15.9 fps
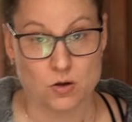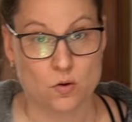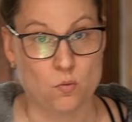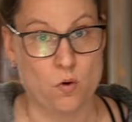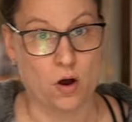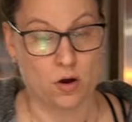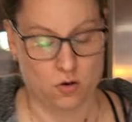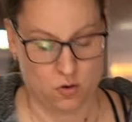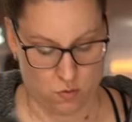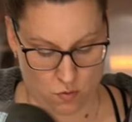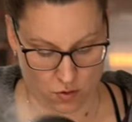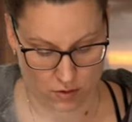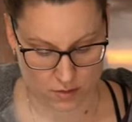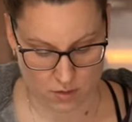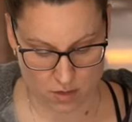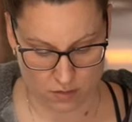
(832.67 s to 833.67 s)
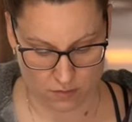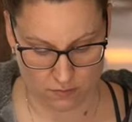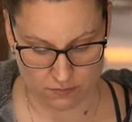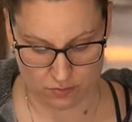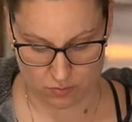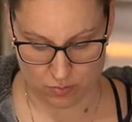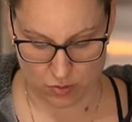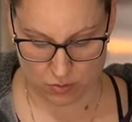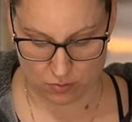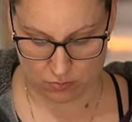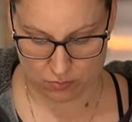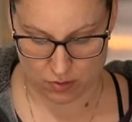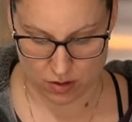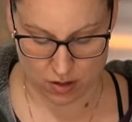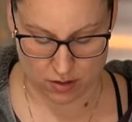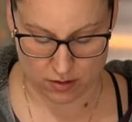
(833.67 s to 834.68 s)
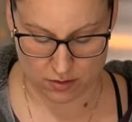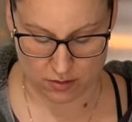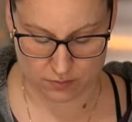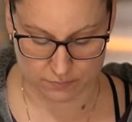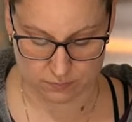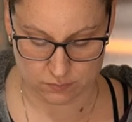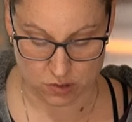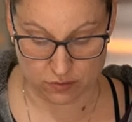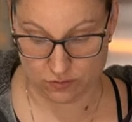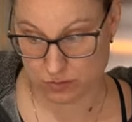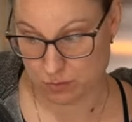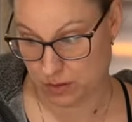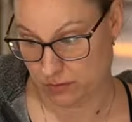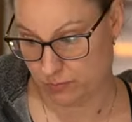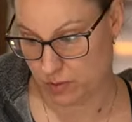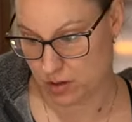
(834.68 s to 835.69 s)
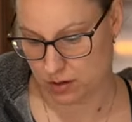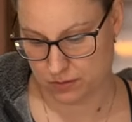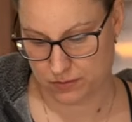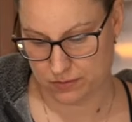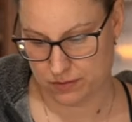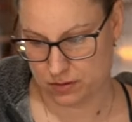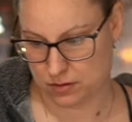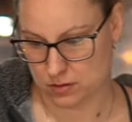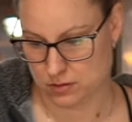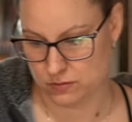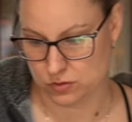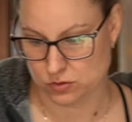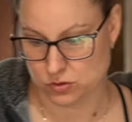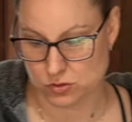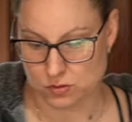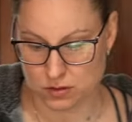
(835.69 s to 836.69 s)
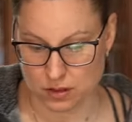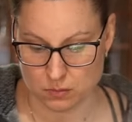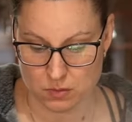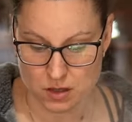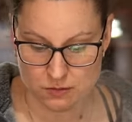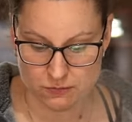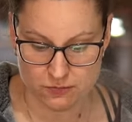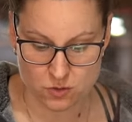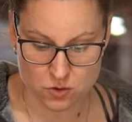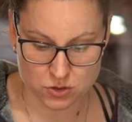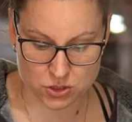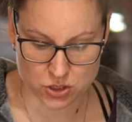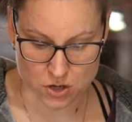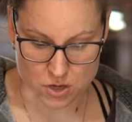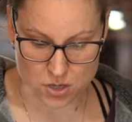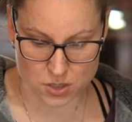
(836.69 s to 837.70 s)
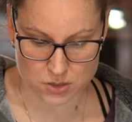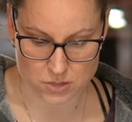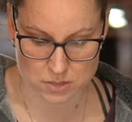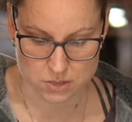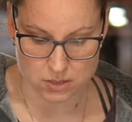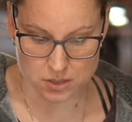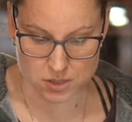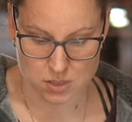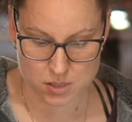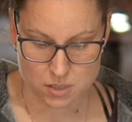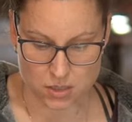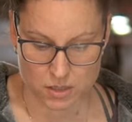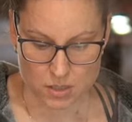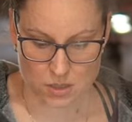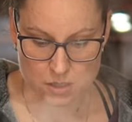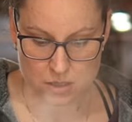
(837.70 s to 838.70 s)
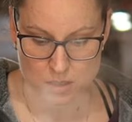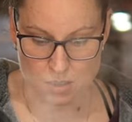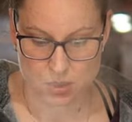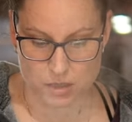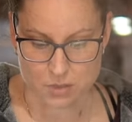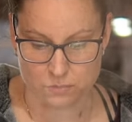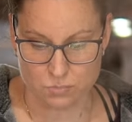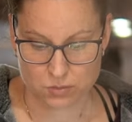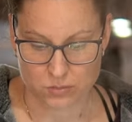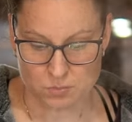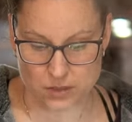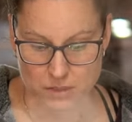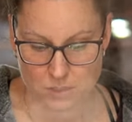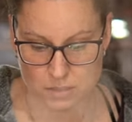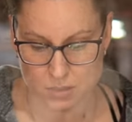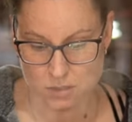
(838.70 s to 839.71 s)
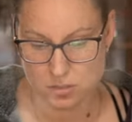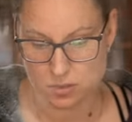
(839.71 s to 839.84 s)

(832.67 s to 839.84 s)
1 quart of the beef broth. If you're doing like me, 4 jars, it would be